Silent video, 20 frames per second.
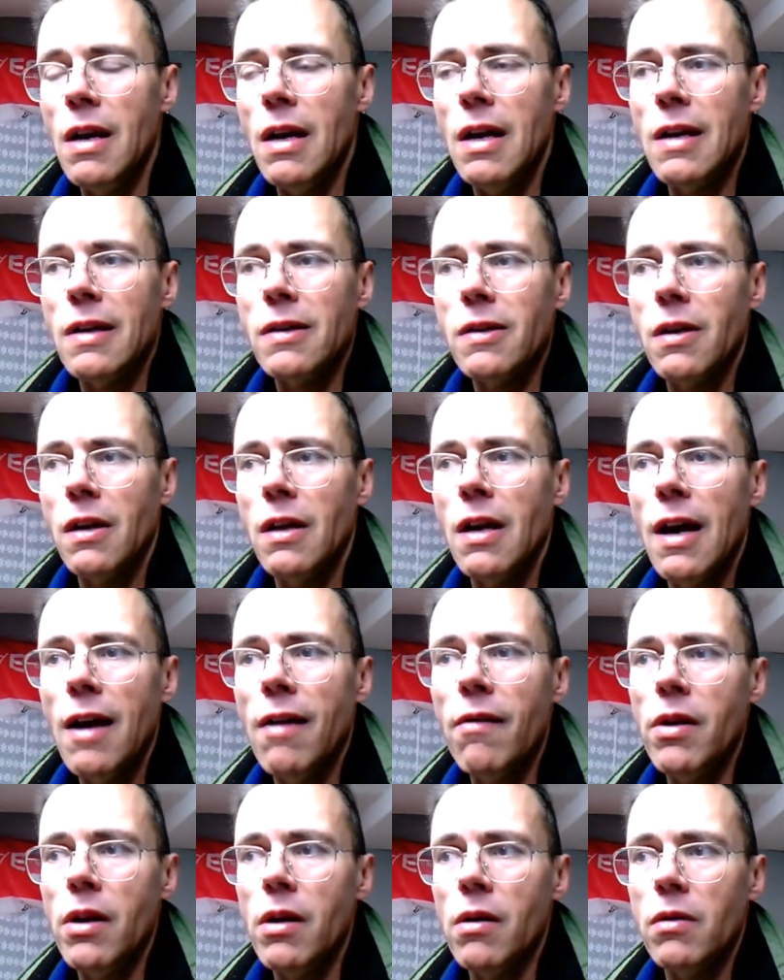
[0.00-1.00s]
in a
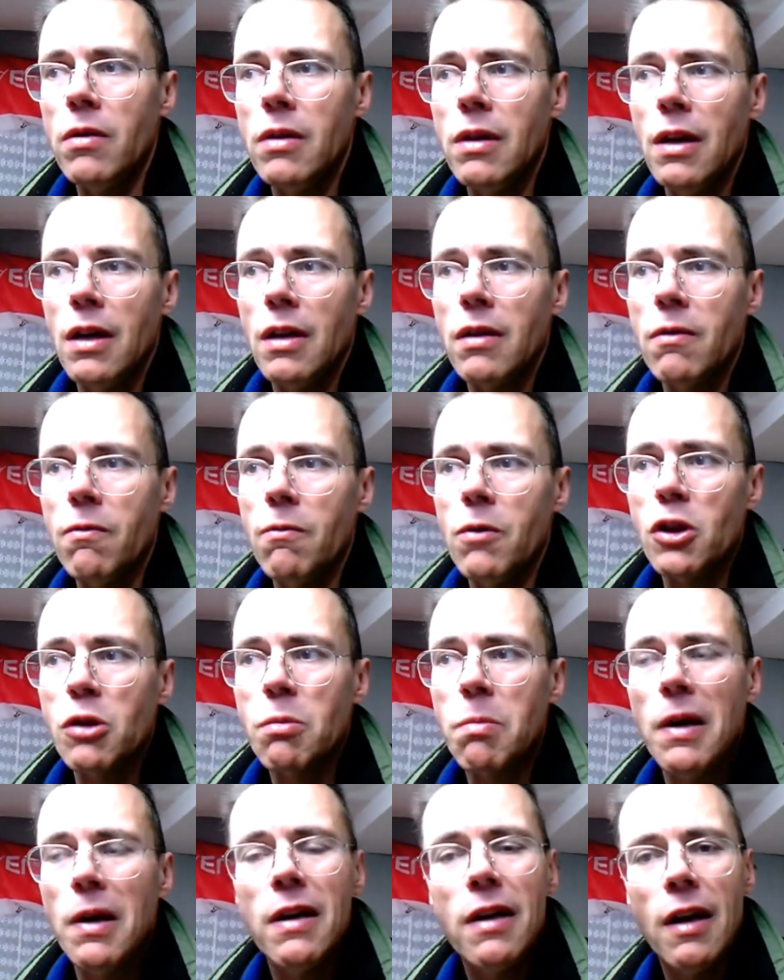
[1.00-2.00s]
scenario that was
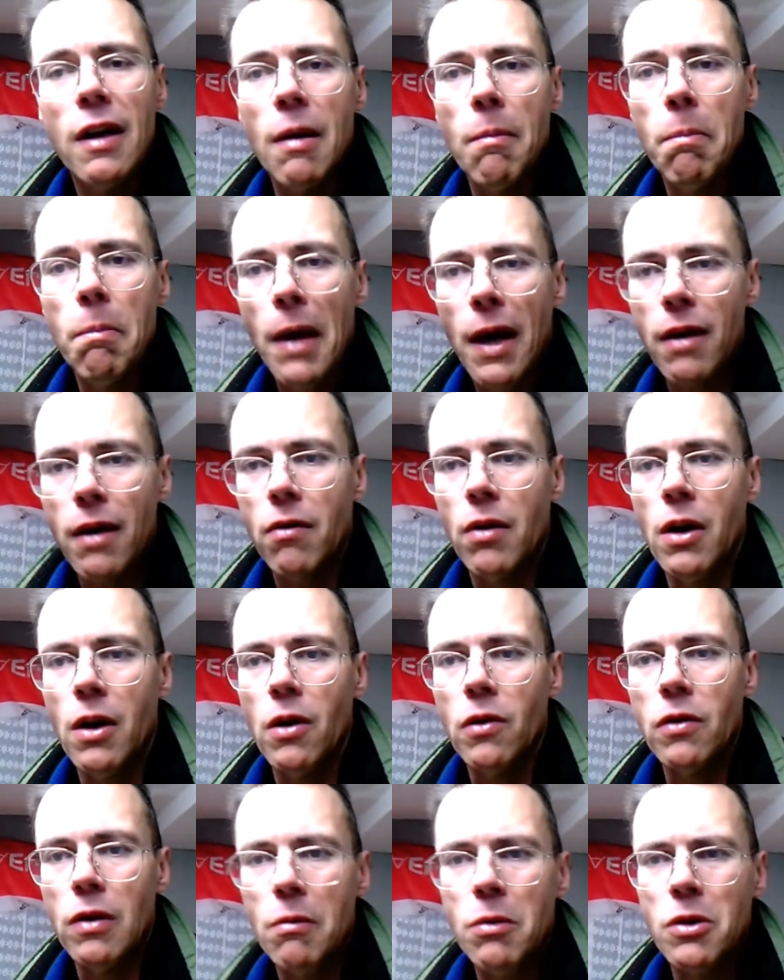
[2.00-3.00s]
played in the
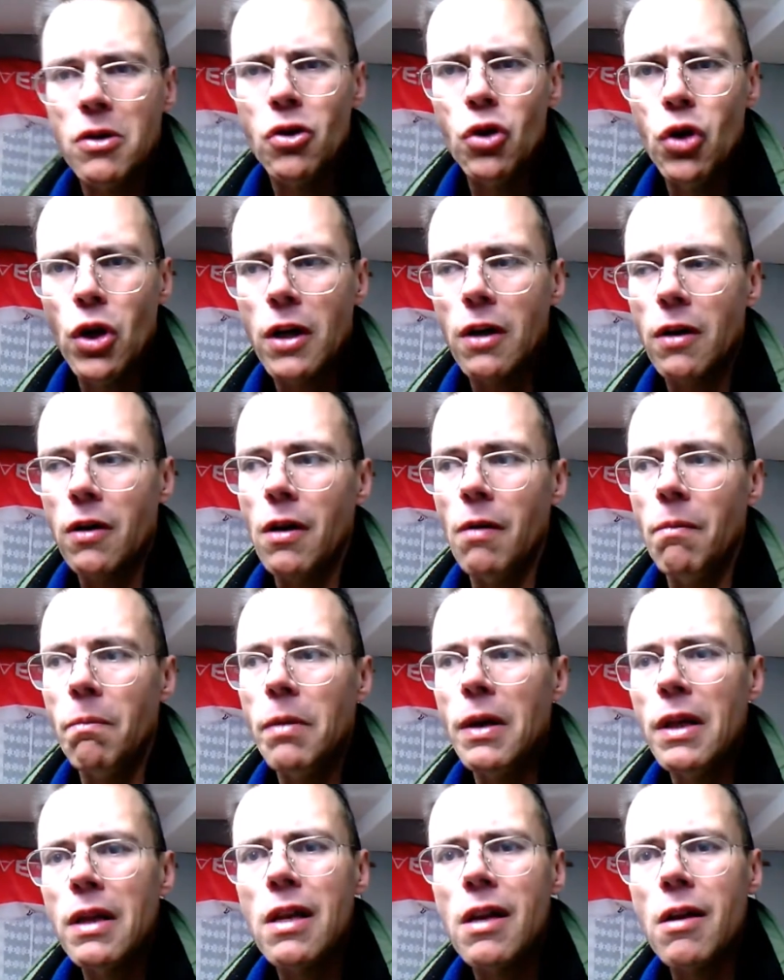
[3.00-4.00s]
background they would trigger
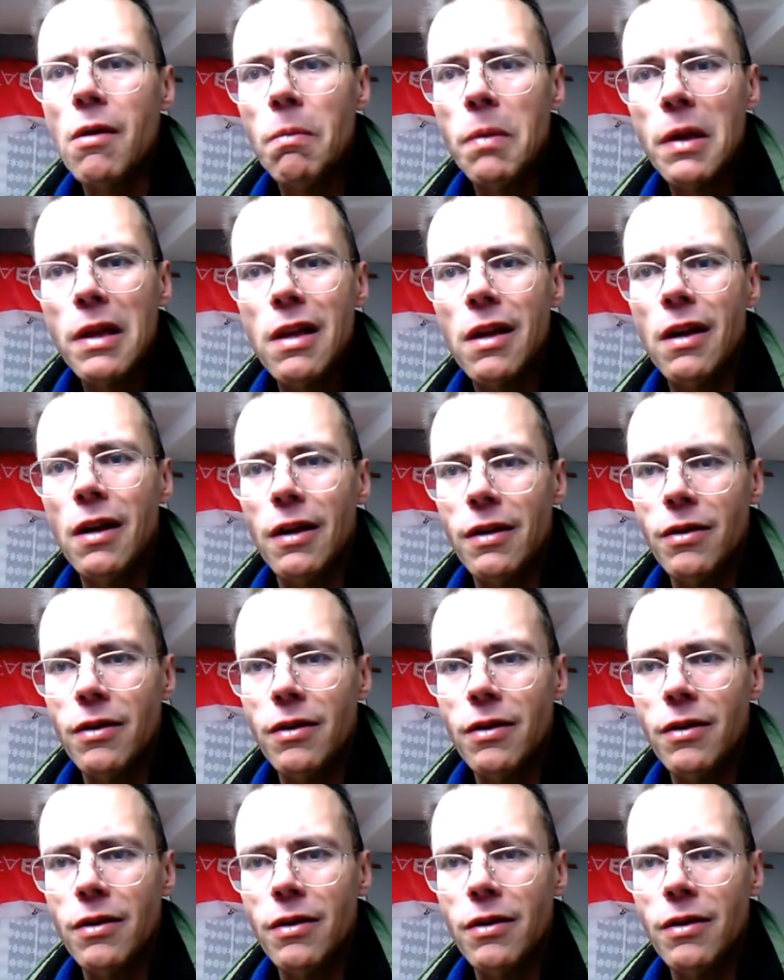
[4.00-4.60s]
completely completely